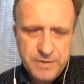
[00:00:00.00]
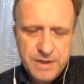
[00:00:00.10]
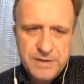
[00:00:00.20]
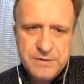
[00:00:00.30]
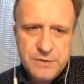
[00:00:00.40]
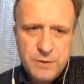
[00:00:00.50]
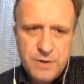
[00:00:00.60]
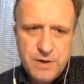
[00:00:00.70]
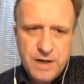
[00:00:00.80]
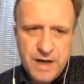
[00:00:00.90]

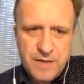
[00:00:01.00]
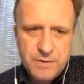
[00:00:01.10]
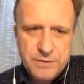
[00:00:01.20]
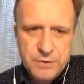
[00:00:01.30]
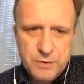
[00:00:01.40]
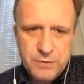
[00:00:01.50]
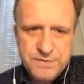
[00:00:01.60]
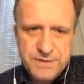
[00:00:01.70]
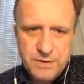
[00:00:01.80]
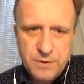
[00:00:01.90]
So I will
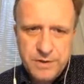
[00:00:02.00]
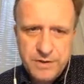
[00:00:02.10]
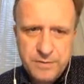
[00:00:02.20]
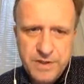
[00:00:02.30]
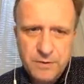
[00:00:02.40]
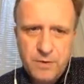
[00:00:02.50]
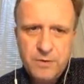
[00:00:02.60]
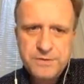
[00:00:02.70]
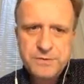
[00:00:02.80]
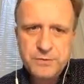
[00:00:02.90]
use the logarithmic
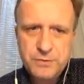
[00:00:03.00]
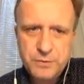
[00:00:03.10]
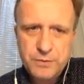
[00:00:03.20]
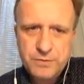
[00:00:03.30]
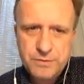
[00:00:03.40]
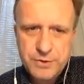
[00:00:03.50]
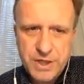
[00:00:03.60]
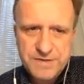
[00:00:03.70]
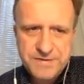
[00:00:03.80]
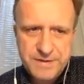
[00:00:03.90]
laws to do
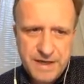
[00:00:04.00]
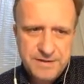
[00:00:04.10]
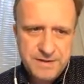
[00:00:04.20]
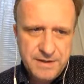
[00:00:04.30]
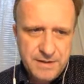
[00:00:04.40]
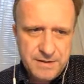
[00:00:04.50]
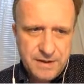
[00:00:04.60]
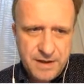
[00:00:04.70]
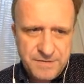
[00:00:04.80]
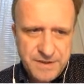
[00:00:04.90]
just that.
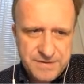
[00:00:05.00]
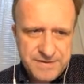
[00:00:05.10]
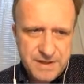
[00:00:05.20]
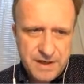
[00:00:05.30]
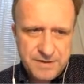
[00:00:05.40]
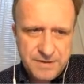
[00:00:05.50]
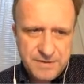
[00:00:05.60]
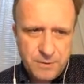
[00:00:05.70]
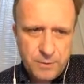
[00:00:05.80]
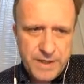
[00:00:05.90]
Left-hand side
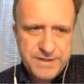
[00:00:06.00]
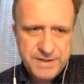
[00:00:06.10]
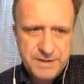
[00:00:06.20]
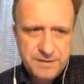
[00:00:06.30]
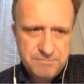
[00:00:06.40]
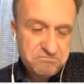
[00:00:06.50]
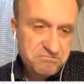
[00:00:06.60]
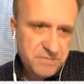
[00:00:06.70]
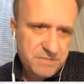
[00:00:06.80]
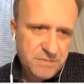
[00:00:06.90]
is already
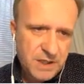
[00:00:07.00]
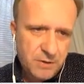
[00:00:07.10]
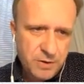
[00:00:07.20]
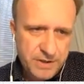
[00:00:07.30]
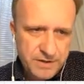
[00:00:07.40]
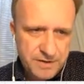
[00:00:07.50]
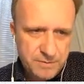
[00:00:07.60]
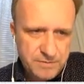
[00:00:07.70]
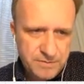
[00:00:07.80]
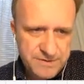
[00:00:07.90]
a
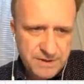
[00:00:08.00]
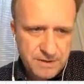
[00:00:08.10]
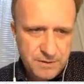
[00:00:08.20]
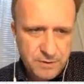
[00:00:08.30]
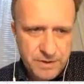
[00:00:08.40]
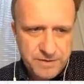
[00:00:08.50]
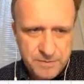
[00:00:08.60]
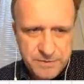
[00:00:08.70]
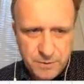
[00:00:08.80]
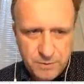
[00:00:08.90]
logarithm, single
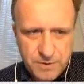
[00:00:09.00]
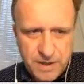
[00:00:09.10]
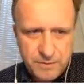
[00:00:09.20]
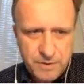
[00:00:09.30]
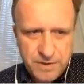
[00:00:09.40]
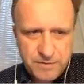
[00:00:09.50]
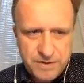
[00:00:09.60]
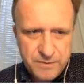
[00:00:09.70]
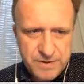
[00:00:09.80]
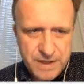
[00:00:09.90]
logarithm, so I will leave
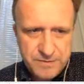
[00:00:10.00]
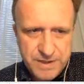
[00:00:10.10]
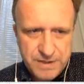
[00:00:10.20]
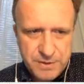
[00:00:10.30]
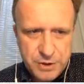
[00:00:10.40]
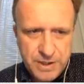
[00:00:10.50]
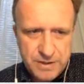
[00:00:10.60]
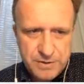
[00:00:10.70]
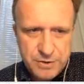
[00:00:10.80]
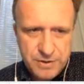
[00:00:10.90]
it without any
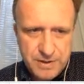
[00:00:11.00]
change,